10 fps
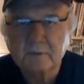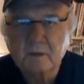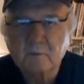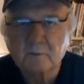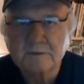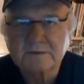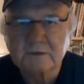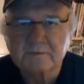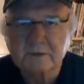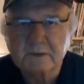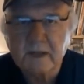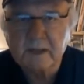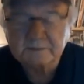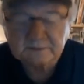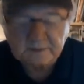race of the
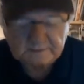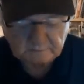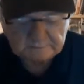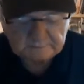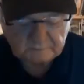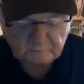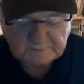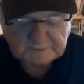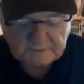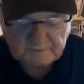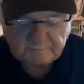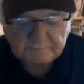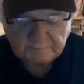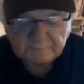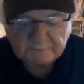day. Let's take a look at the race 8
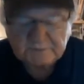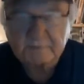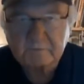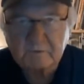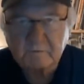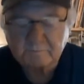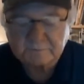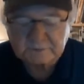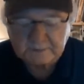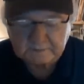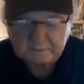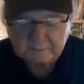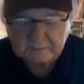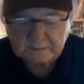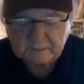featured this afternoon from Santa
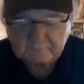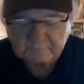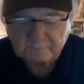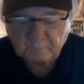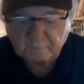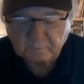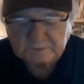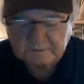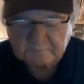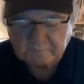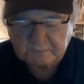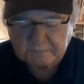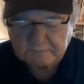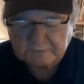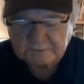Anita, 4:07
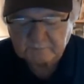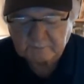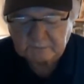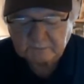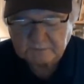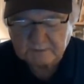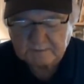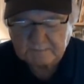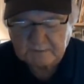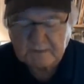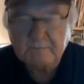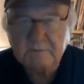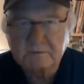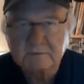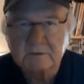p.m. Pacific post time.
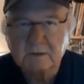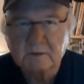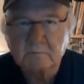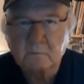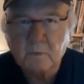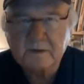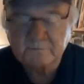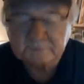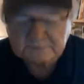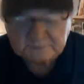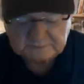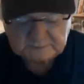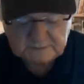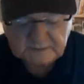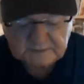This is the Buena Vista
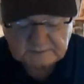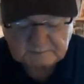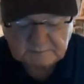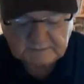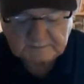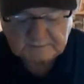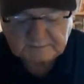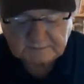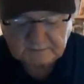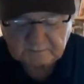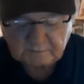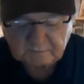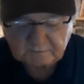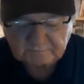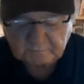Stakes, mile test on the
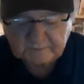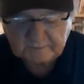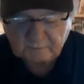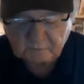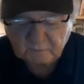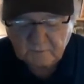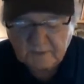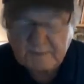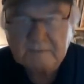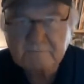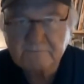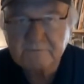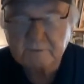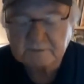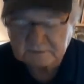turf, grade 2.
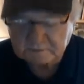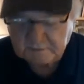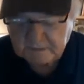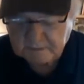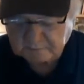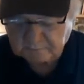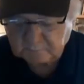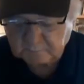Fillies and mares, 4